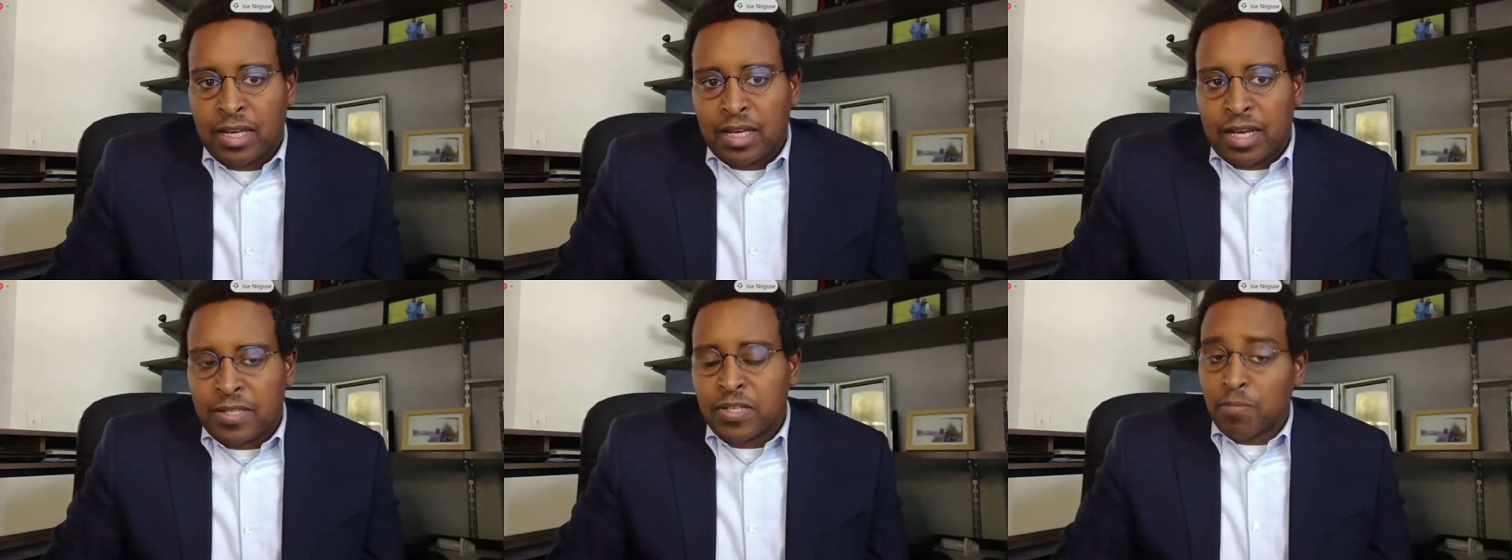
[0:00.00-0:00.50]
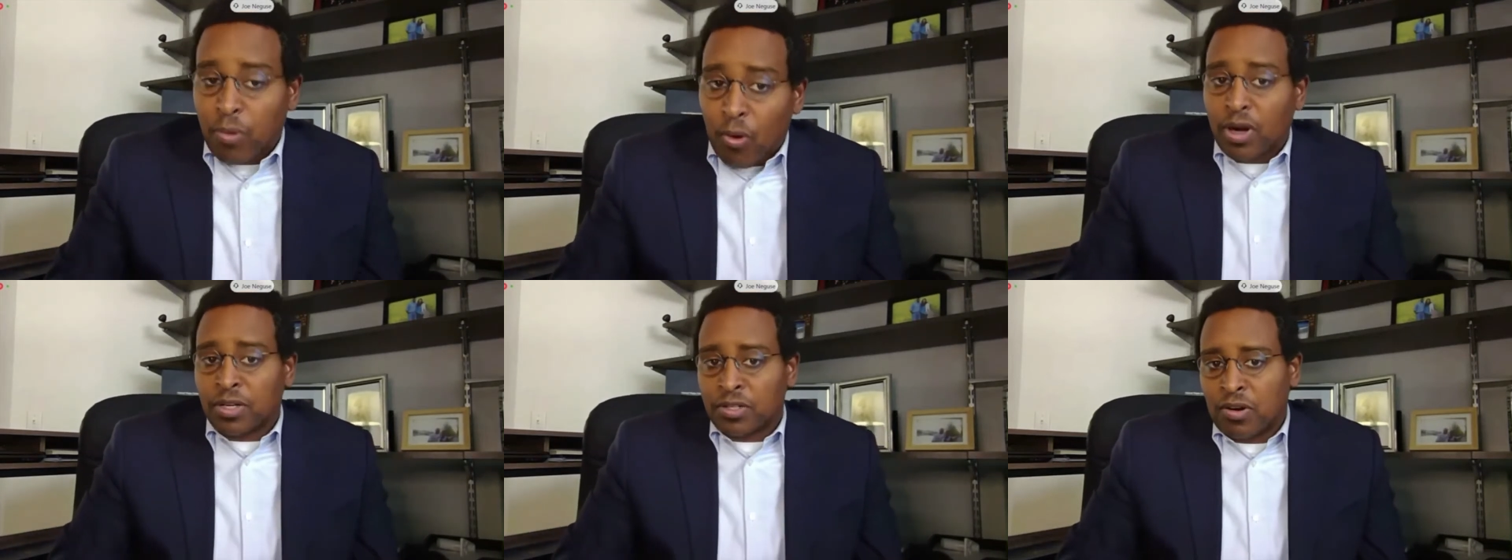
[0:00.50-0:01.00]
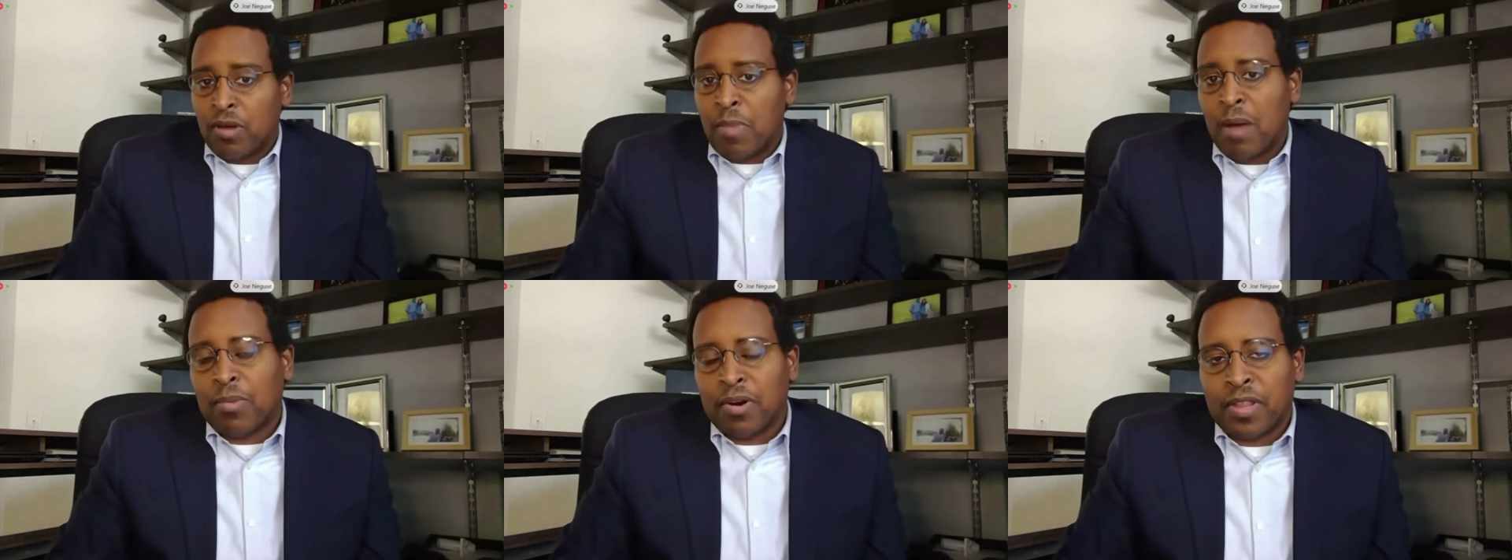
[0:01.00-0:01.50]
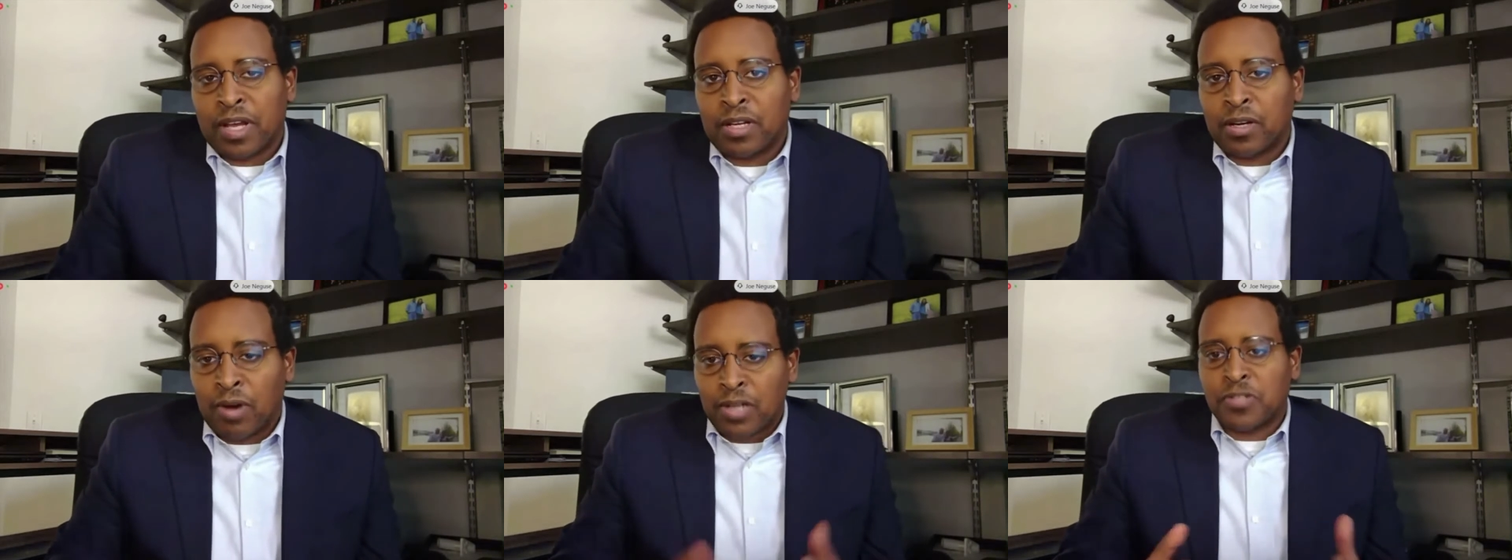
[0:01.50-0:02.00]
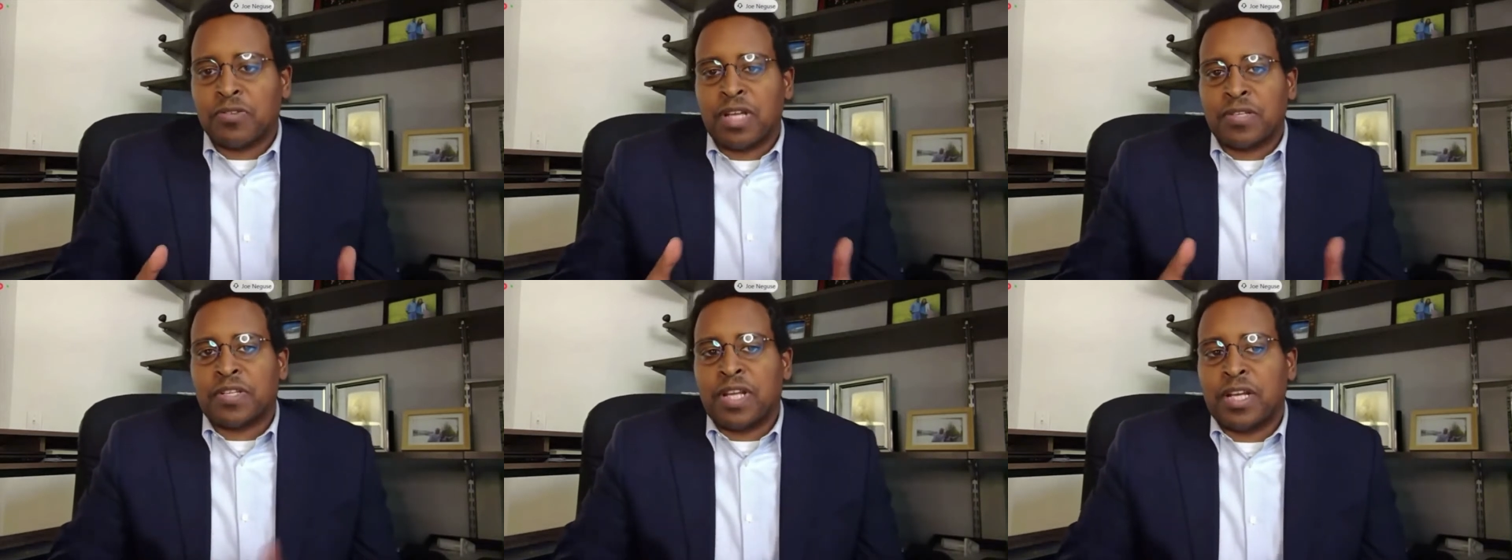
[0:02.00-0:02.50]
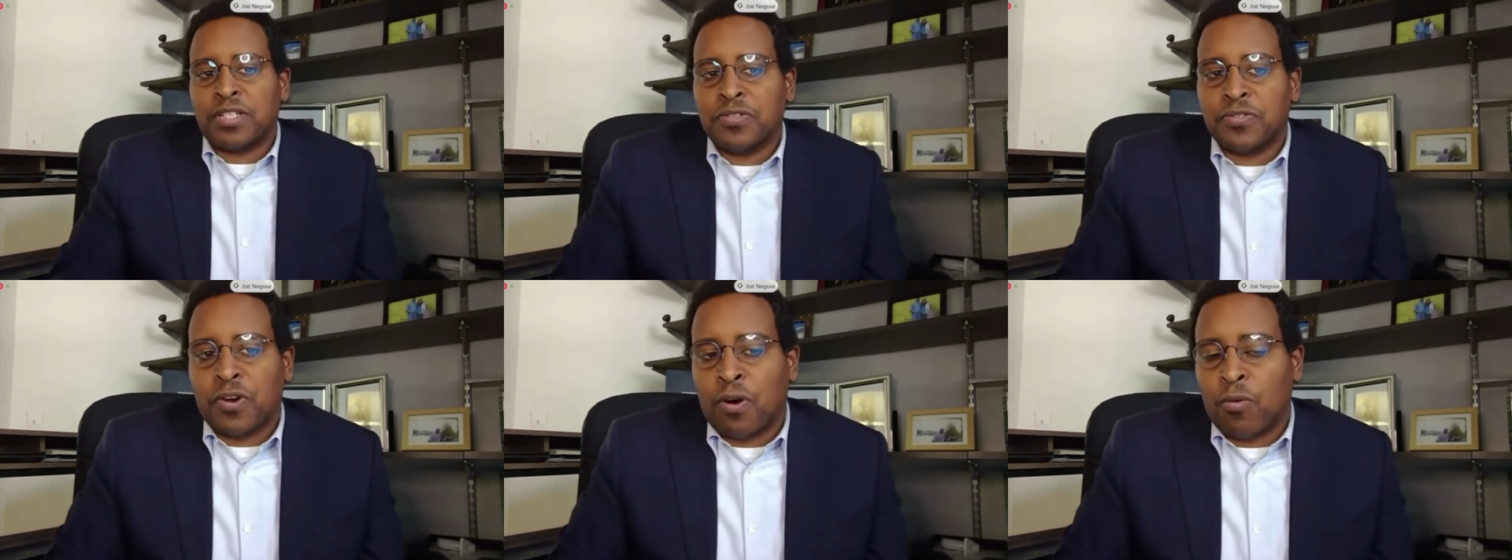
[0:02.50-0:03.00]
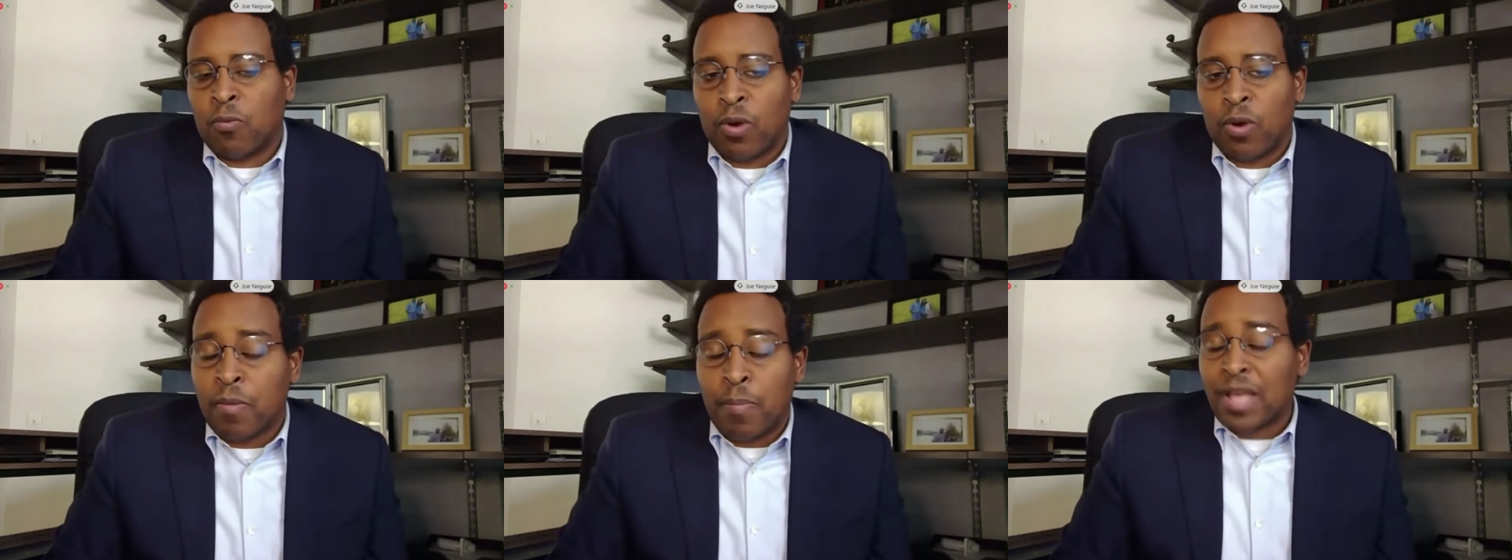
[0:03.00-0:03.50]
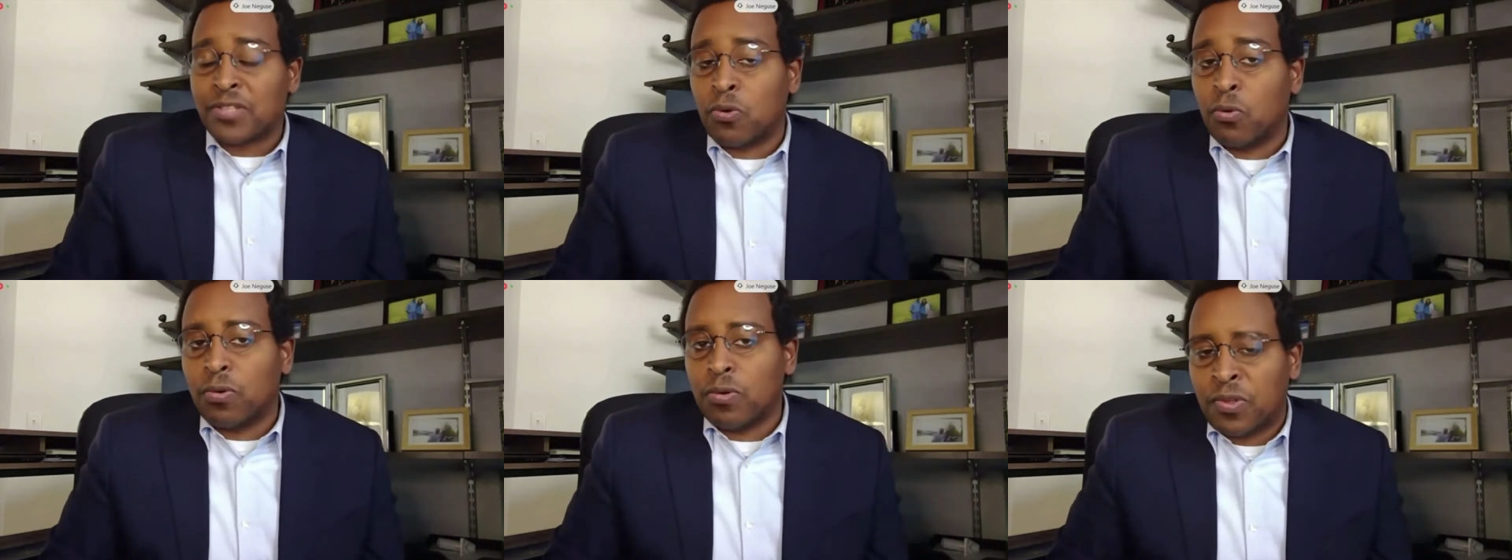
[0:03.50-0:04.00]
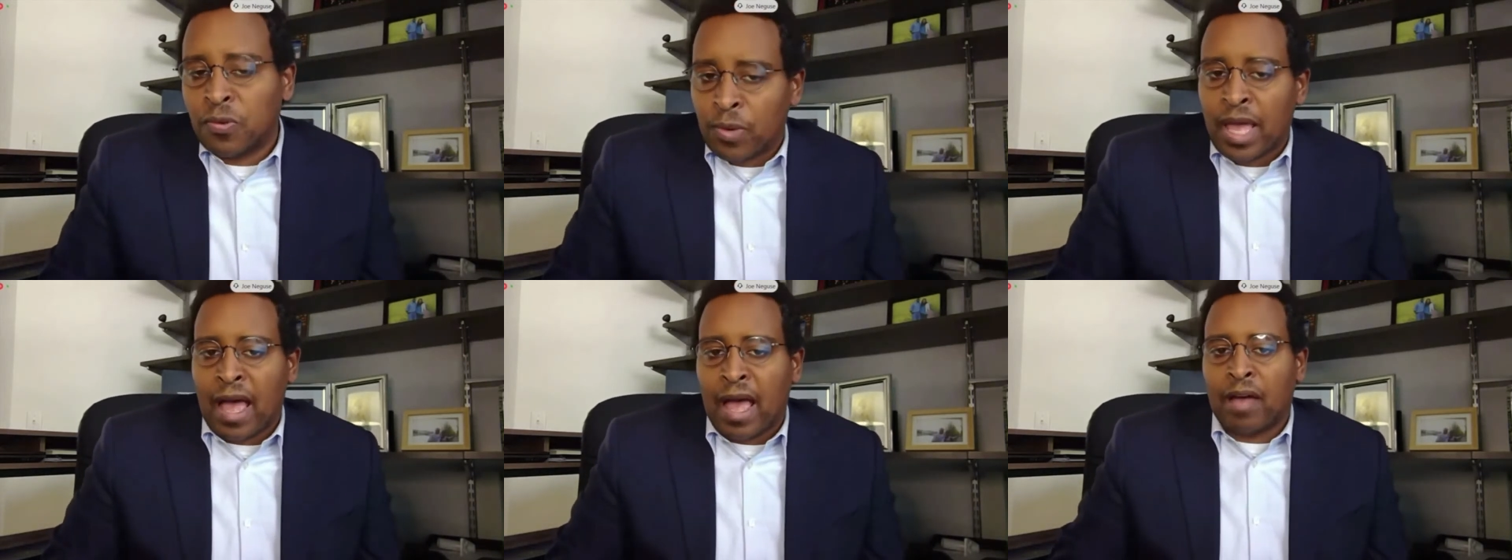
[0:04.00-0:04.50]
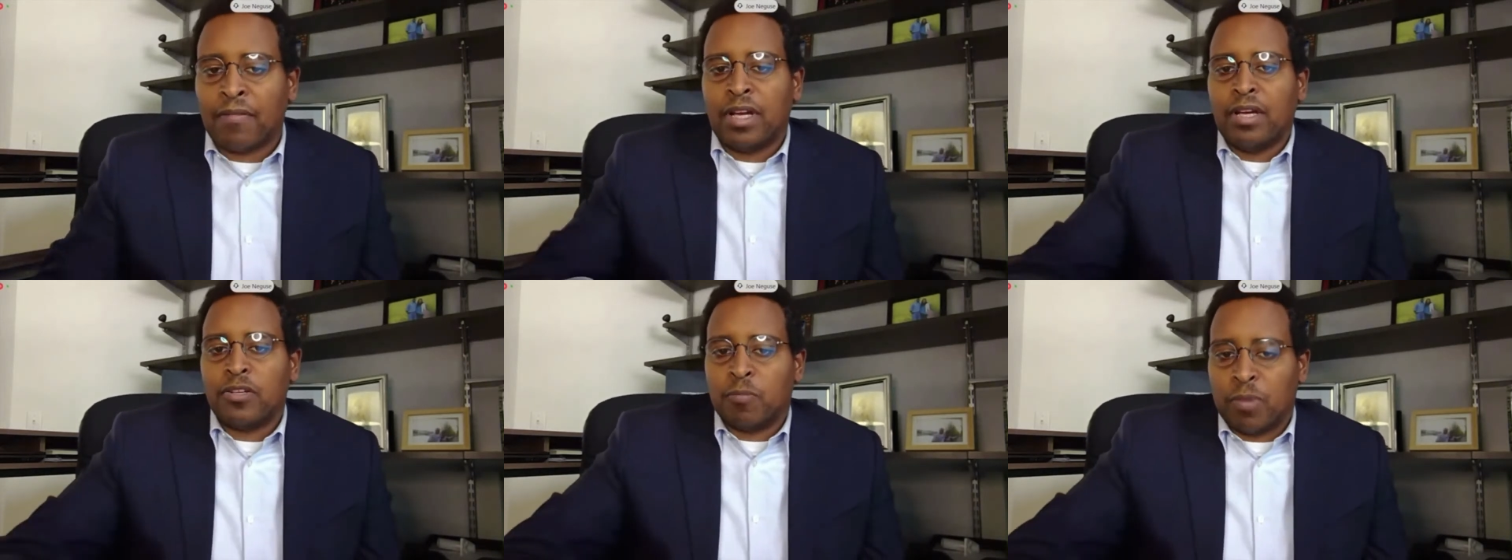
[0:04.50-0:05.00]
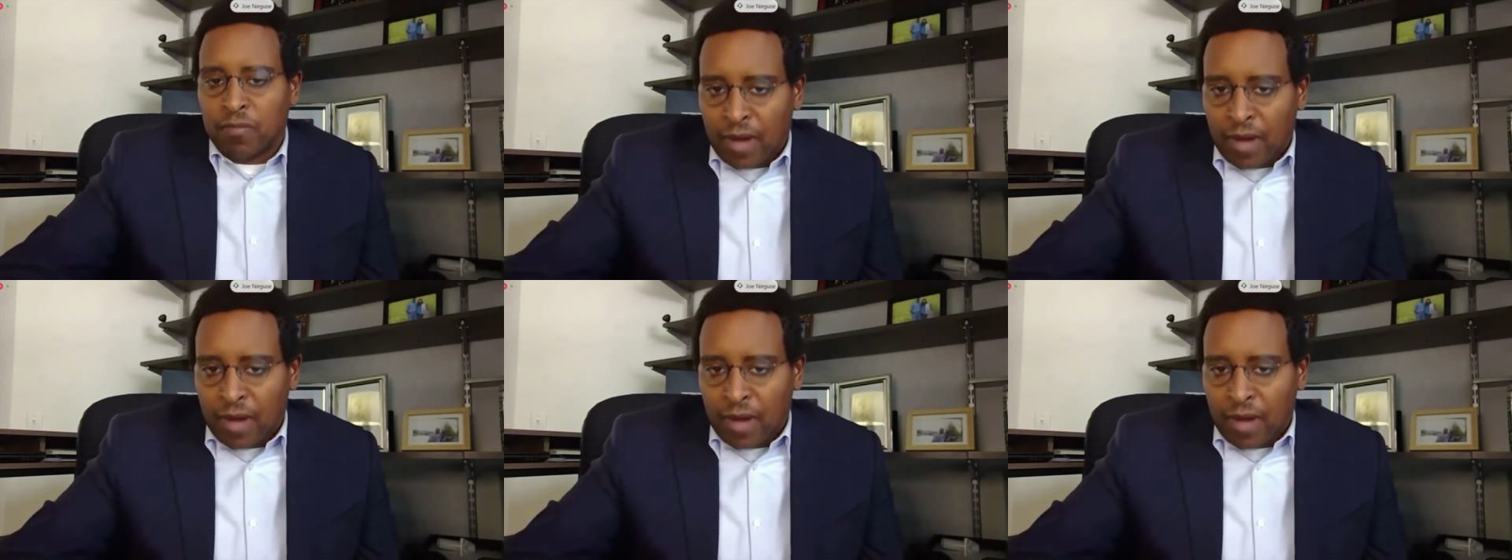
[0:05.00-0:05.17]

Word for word: And it's important to remember that congressional designations are one of the best tools that we have